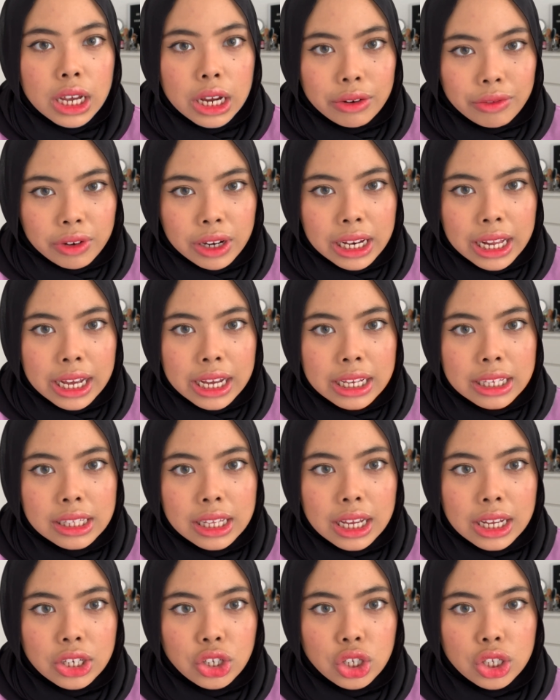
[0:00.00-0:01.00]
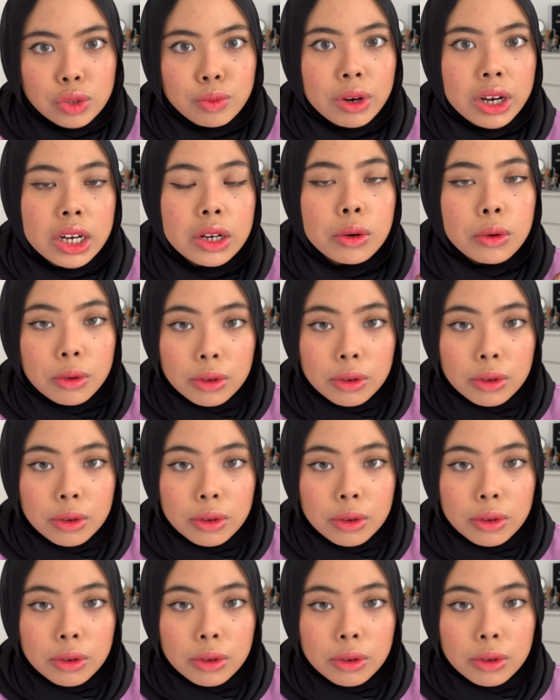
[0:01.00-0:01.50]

I realized that she's wearing